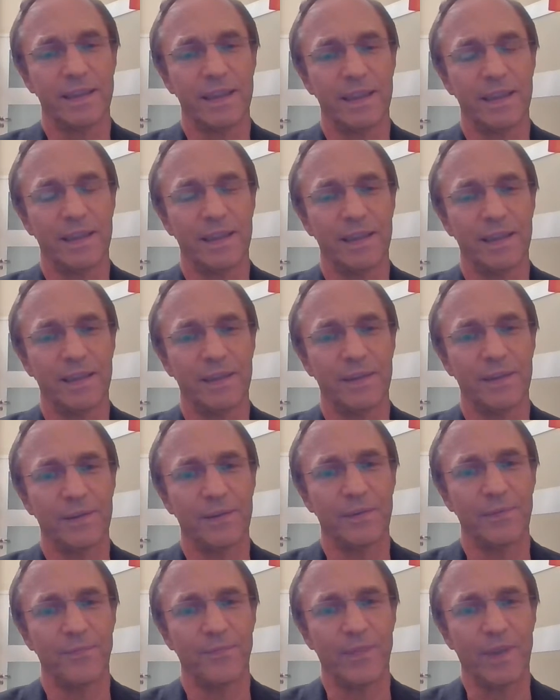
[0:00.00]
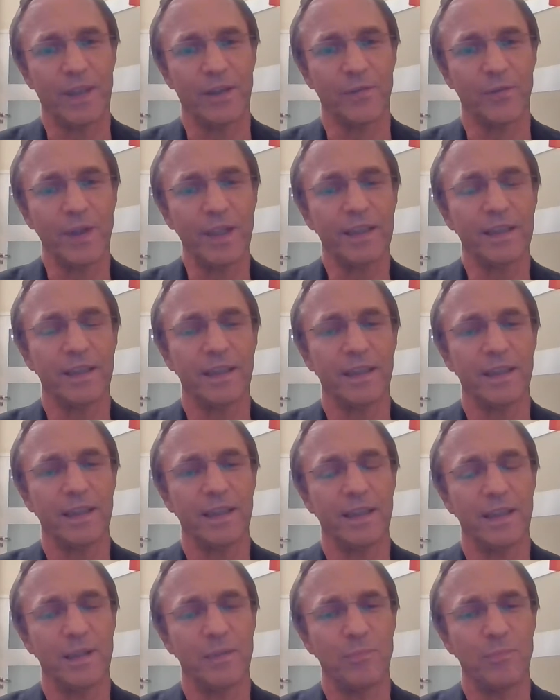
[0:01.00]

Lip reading: written